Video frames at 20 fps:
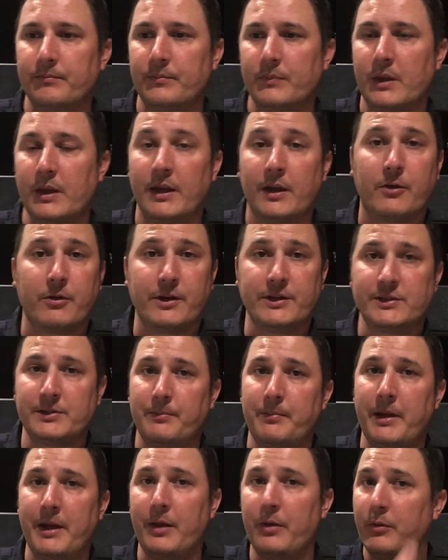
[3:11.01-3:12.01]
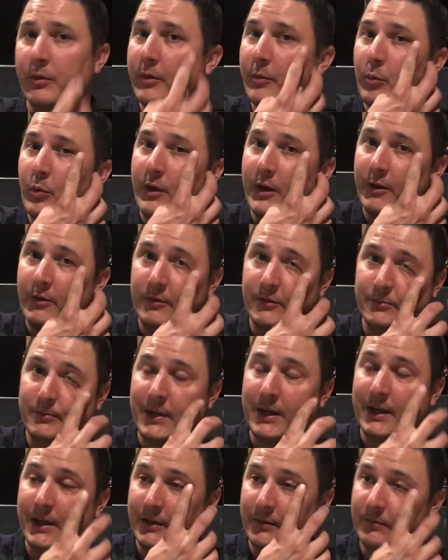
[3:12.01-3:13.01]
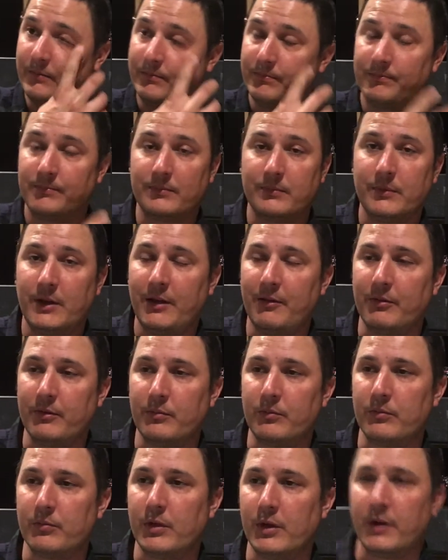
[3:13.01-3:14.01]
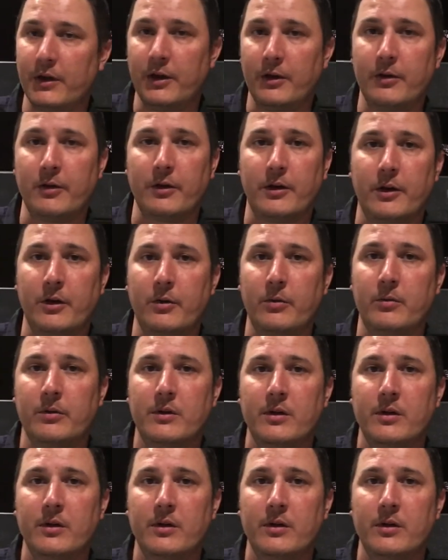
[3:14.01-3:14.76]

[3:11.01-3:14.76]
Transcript: increase in pay than what I was making even a year ago.